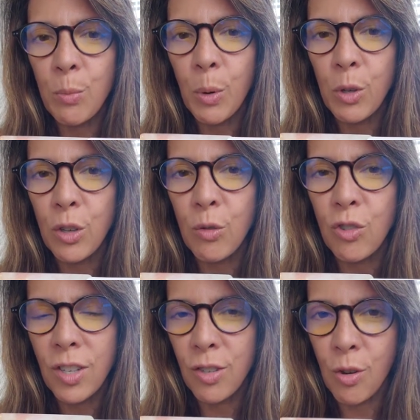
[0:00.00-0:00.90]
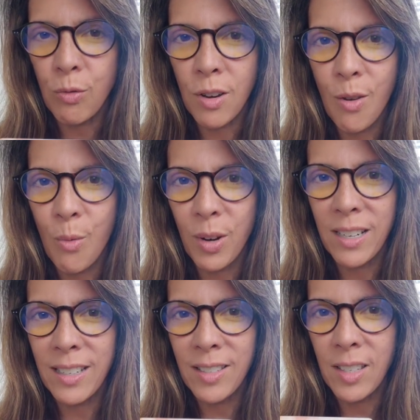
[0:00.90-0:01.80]
but you just don't know what
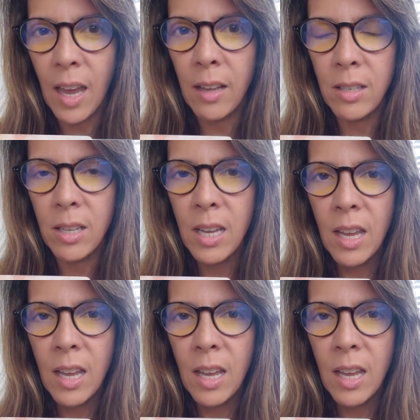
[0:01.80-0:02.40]
it is yet.